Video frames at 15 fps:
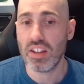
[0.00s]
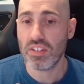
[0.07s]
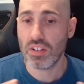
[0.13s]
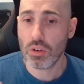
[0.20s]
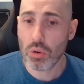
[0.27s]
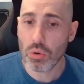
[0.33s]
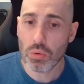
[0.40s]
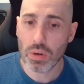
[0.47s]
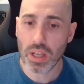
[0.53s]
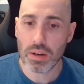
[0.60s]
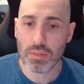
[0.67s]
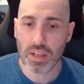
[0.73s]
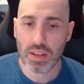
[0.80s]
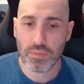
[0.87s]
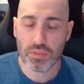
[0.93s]
a cool
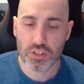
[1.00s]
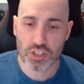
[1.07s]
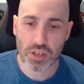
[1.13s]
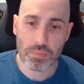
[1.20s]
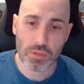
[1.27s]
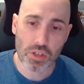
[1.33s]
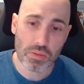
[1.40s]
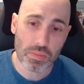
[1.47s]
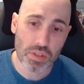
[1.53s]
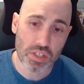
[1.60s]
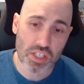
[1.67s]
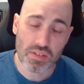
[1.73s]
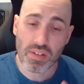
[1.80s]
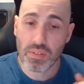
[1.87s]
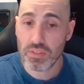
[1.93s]
outlet for the Shenmue
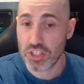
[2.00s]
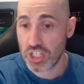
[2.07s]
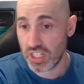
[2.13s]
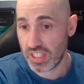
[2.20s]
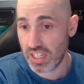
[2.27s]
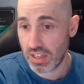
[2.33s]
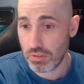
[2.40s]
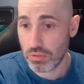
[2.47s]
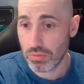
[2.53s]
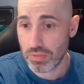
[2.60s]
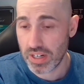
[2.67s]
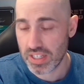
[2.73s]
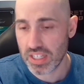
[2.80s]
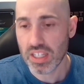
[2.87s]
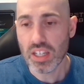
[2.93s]
community if you haven't checked that out
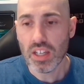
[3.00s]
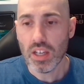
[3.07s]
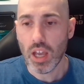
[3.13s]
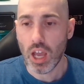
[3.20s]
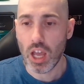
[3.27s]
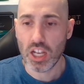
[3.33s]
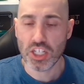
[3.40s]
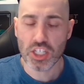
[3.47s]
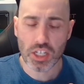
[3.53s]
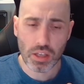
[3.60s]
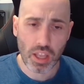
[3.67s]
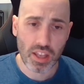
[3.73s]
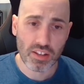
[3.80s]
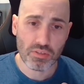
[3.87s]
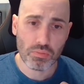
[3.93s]
already.
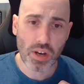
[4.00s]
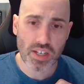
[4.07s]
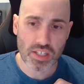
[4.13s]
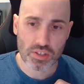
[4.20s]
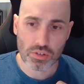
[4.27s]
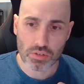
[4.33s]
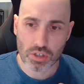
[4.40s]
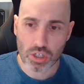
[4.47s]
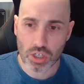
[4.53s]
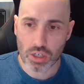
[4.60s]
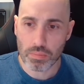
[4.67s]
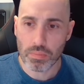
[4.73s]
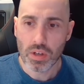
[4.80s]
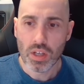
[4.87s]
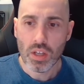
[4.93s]
It's
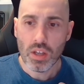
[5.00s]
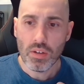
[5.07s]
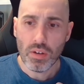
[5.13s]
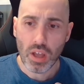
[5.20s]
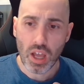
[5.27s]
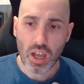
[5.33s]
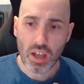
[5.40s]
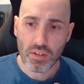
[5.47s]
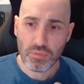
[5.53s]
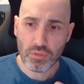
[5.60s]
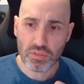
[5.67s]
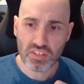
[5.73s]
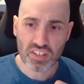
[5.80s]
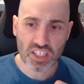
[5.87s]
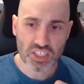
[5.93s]

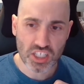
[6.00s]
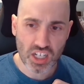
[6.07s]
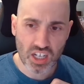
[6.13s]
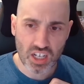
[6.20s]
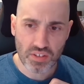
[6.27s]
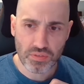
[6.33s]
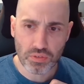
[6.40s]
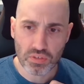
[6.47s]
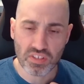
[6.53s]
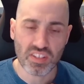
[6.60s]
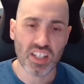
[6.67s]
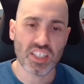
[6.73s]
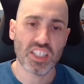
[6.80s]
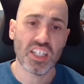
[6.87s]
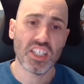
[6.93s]

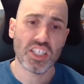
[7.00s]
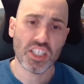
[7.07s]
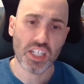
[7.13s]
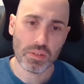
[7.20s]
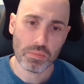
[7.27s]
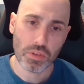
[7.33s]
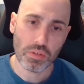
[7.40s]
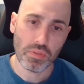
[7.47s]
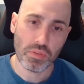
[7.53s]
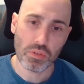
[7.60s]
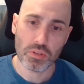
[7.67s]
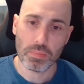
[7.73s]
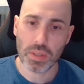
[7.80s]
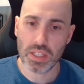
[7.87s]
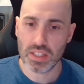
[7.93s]
reddit.com/r/Shenmue if you want
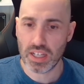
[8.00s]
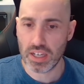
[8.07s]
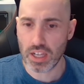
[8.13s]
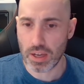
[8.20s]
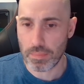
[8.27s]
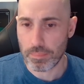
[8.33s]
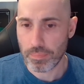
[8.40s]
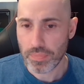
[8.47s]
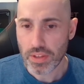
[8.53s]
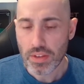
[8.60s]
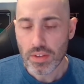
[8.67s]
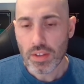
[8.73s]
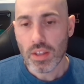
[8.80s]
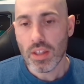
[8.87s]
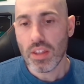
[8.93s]
to pick that up.
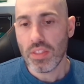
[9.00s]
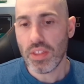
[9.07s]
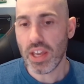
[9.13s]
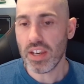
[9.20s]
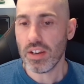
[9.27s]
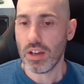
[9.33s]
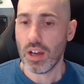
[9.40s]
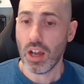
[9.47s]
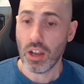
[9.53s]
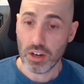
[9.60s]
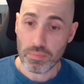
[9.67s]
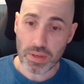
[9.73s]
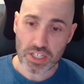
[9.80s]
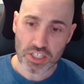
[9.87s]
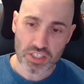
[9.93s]
Then, and I
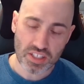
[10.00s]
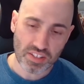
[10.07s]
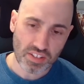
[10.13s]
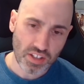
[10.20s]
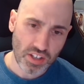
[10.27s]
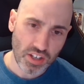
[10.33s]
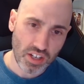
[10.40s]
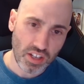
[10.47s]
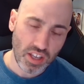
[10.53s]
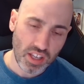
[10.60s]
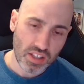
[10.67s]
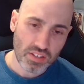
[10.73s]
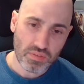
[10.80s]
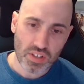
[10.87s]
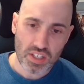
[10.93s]
mentioned this earlier
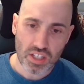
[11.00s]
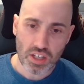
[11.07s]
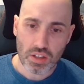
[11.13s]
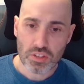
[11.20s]
in the video, the